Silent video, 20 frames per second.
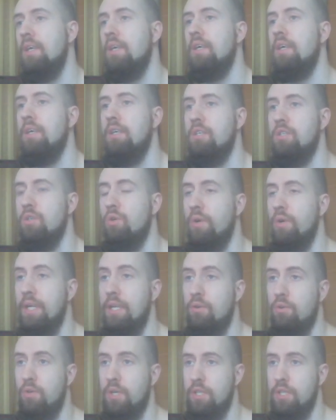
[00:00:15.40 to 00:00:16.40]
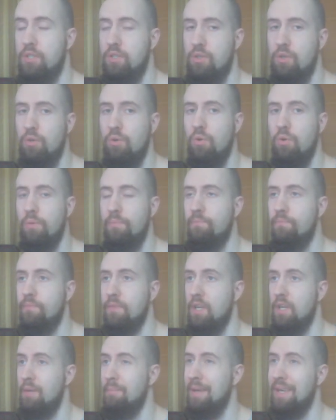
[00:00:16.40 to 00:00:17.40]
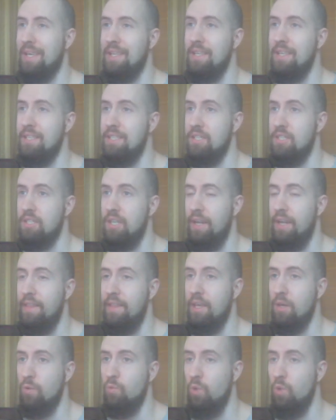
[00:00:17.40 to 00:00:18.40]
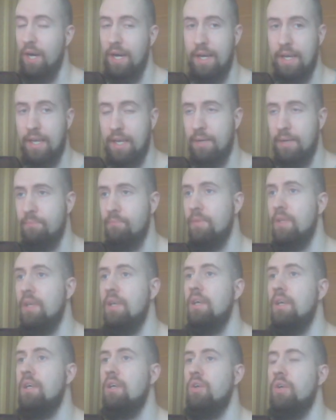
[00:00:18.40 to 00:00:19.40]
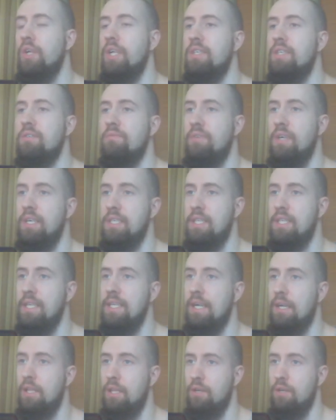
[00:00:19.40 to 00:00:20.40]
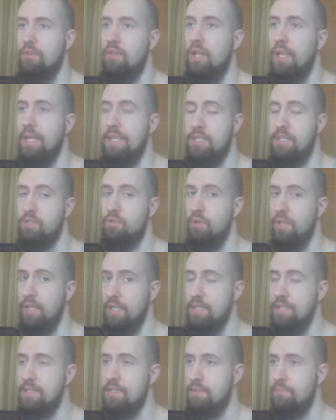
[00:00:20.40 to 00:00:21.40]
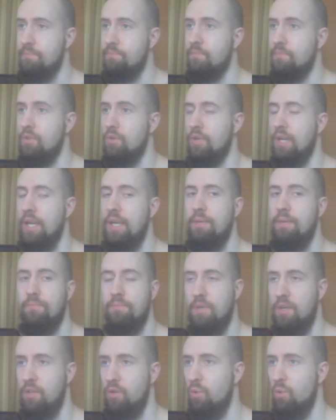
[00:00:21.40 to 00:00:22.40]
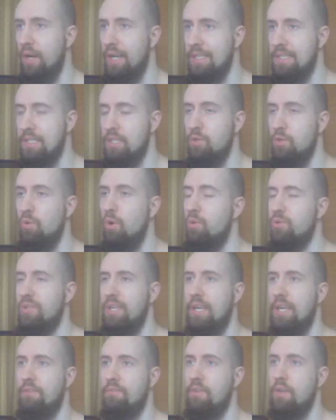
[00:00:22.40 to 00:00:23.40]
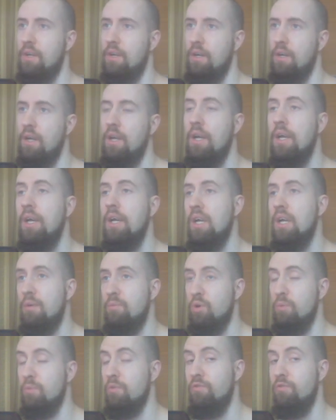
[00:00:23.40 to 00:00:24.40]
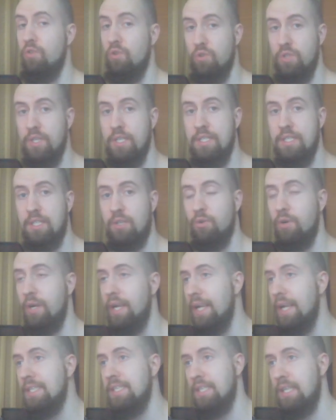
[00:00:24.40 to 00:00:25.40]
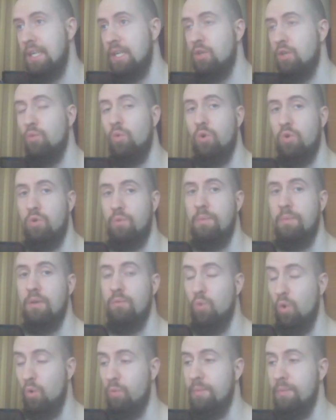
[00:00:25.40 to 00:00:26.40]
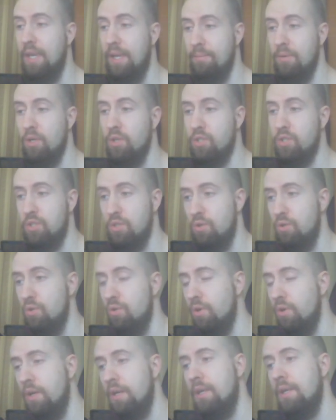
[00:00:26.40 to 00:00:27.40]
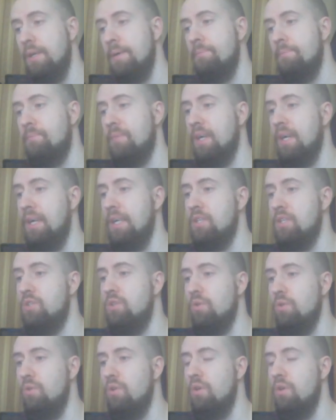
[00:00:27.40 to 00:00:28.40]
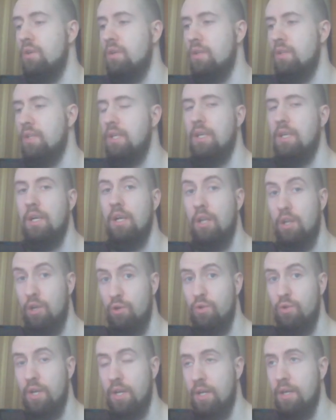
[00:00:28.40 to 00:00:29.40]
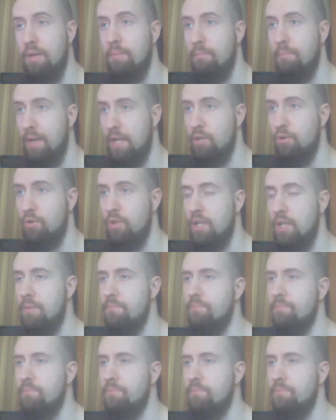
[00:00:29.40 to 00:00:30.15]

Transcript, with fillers: So in order to uh, make this entire thing work, you need to firstly download the latest release, okay? Otherwise you won't have the proper folders created and you won't be, won't be able to uh, install the Lunar manually.